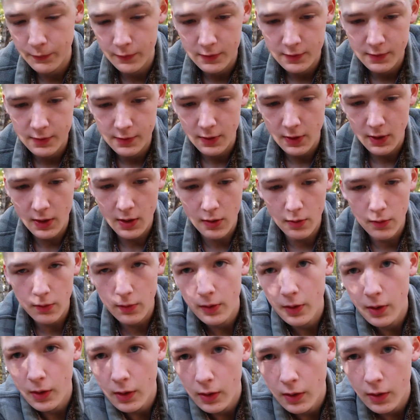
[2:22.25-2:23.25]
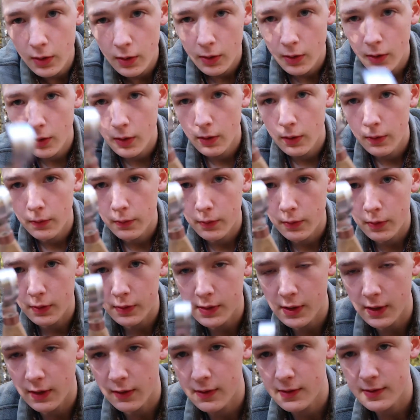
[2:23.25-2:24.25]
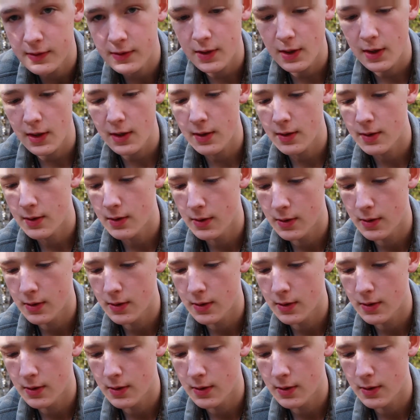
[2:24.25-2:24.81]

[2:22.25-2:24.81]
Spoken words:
So now I'm gonna take this guy.